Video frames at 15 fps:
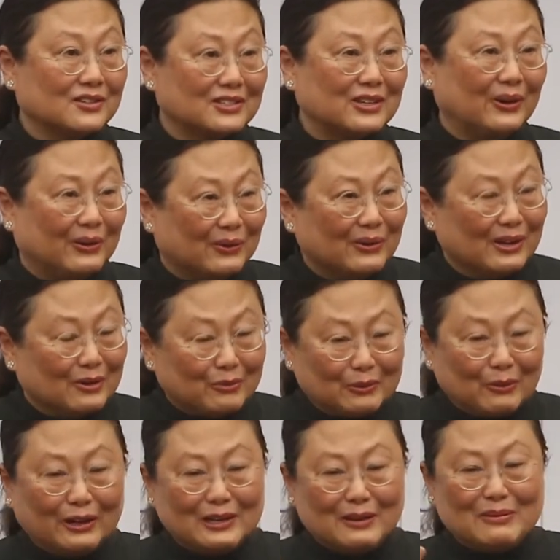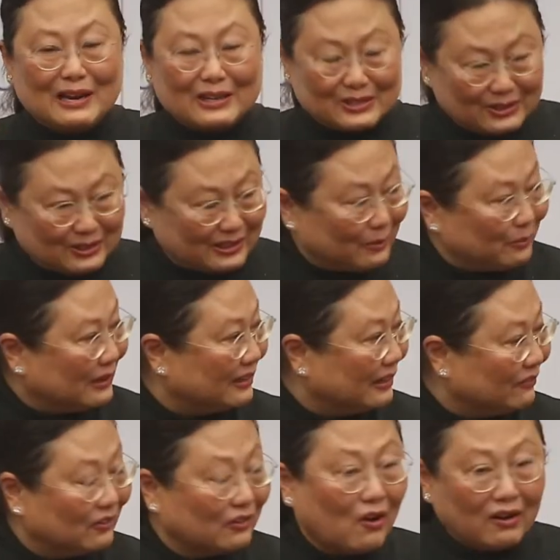So we want to make sure that we
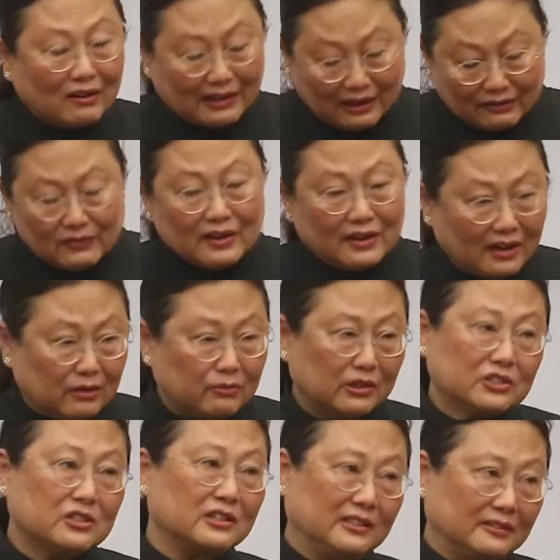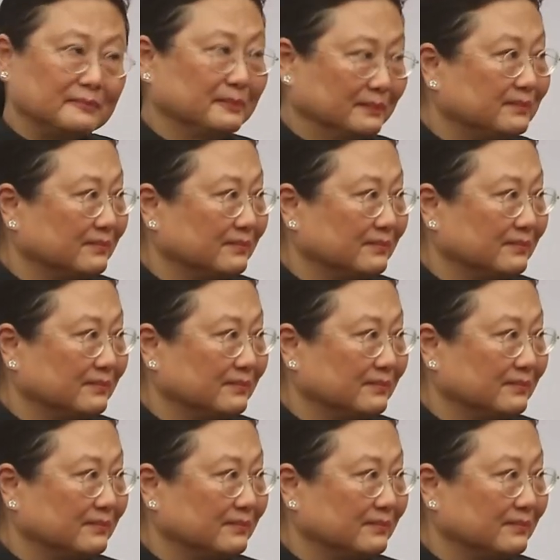live long life and richly.